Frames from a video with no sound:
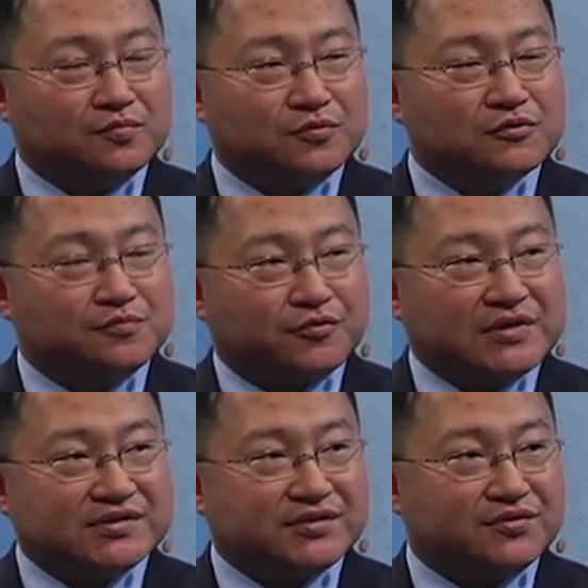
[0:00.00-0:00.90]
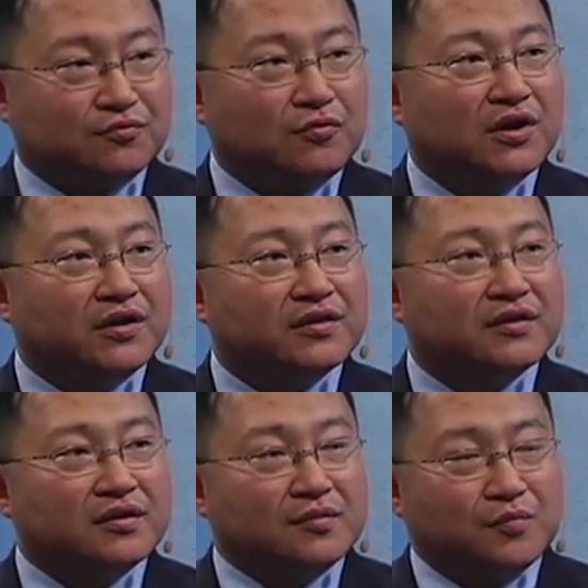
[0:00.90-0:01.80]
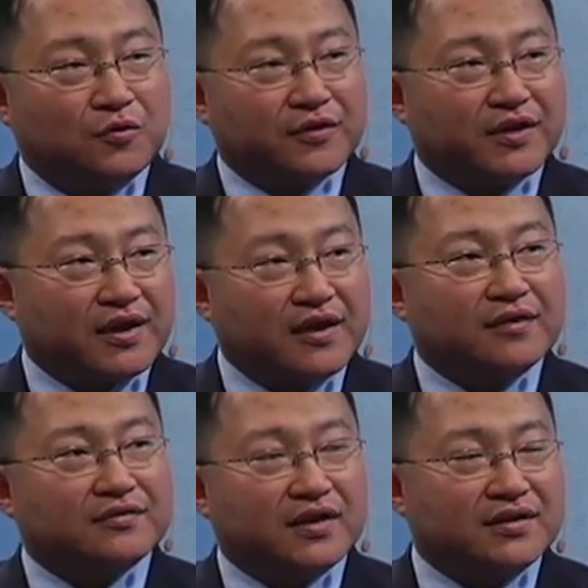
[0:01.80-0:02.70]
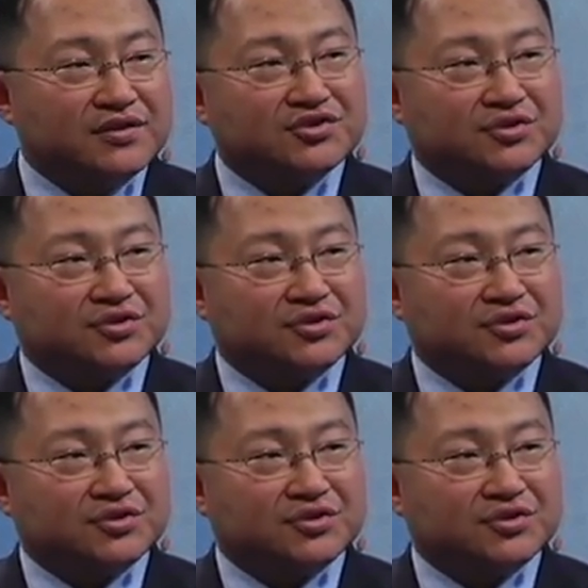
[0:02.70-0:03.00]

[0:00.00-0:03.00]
blueprints into one, pulling out at each